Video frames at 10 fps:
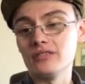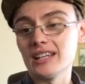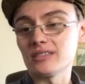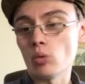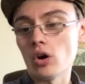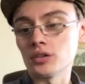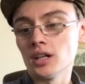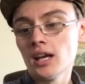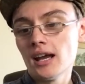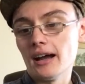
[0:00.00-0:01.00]
of this one.
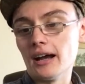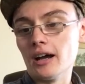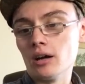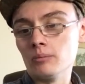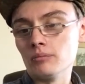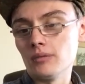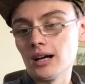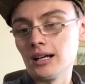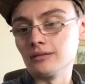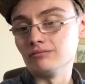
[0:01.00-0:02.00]
Um,
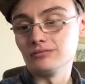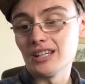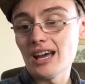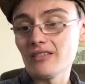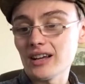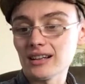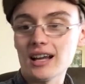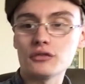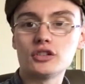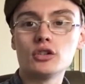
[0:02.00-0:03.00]
and yeah, that'll
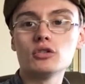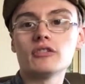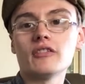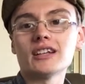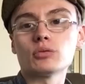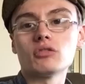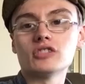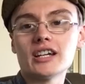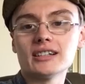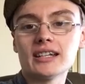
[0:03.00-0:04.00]
have to do for this one,
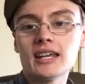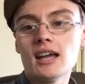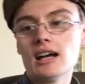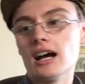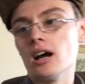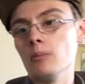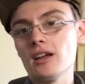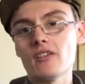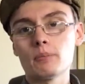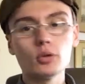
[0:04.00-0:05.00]
really. Um,
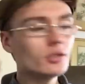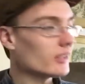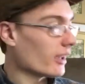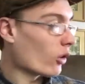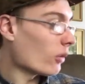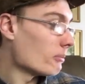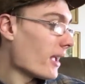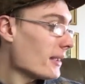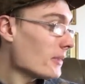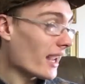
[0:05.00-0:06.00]
if I bundle it up,
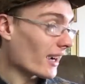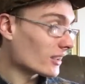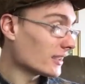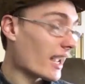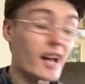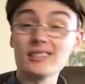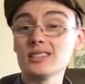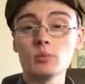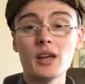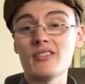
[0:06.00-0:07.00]
maybe I could get a
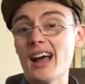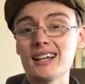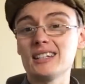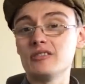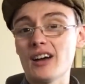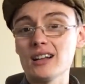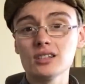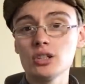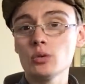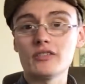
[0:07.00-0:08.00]
little bit of added
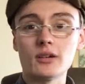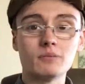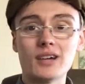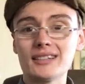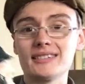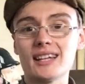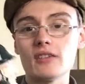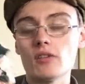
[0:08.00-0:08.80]
value. If I, As I say,